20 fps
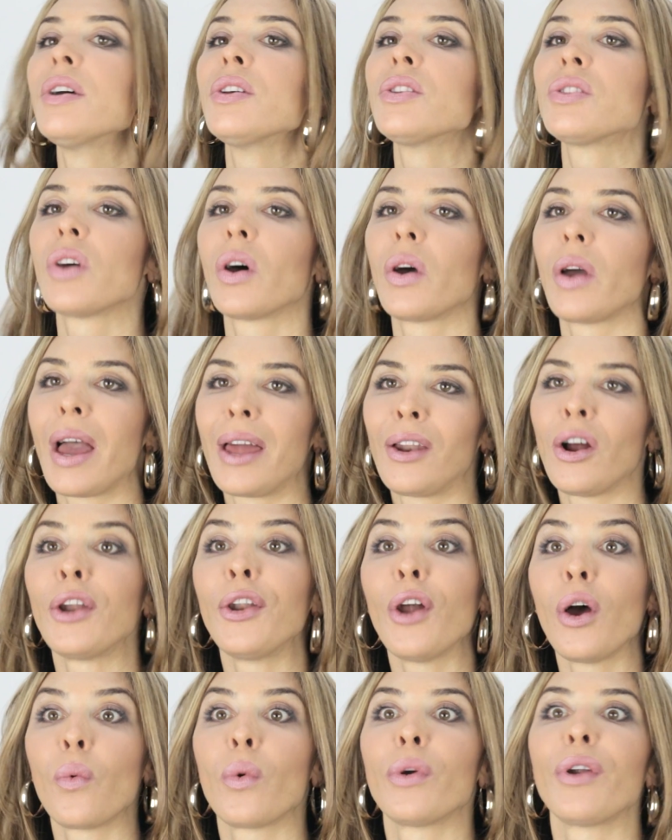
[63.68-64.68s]
So, and I
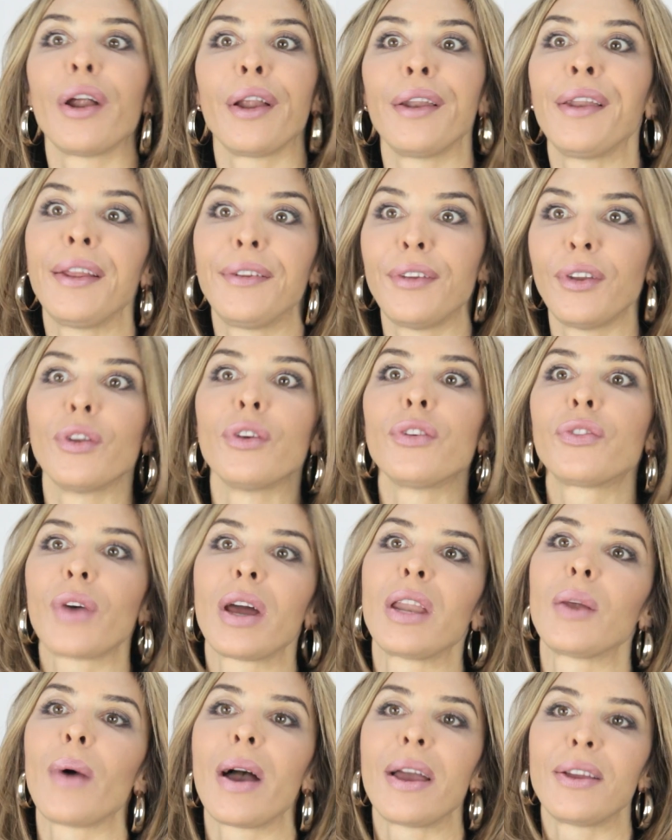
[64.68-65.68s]
know what I need to do
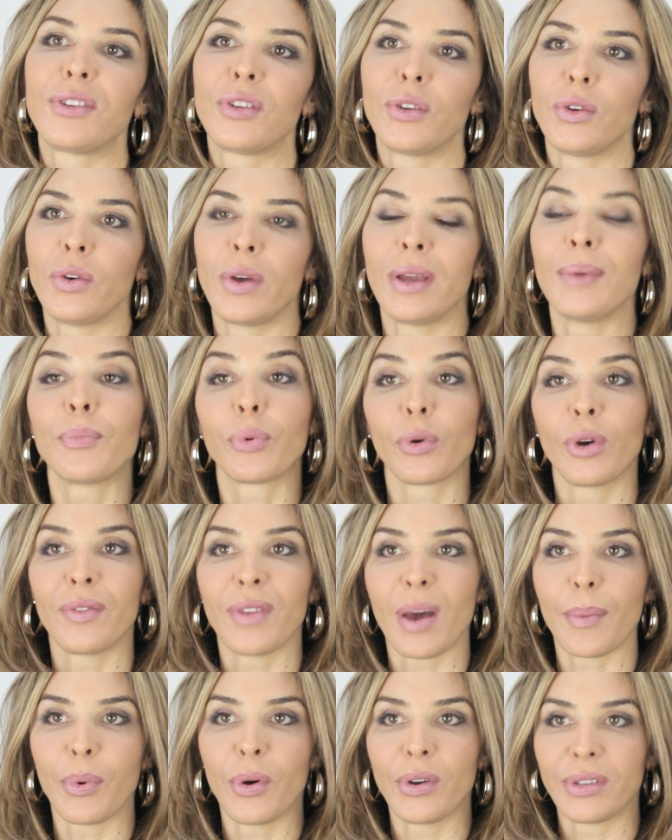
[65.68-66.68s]
straight away to improve
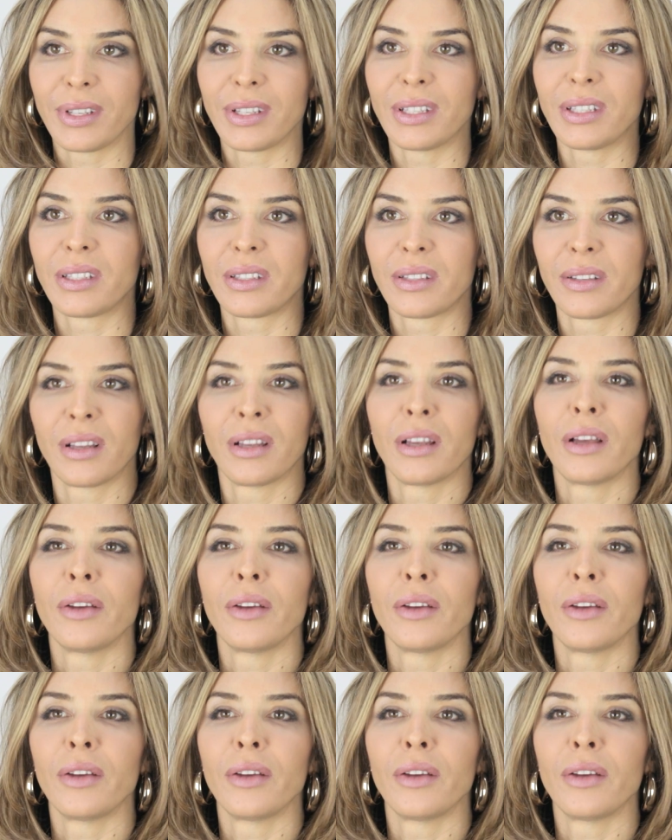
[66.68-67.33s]
that person's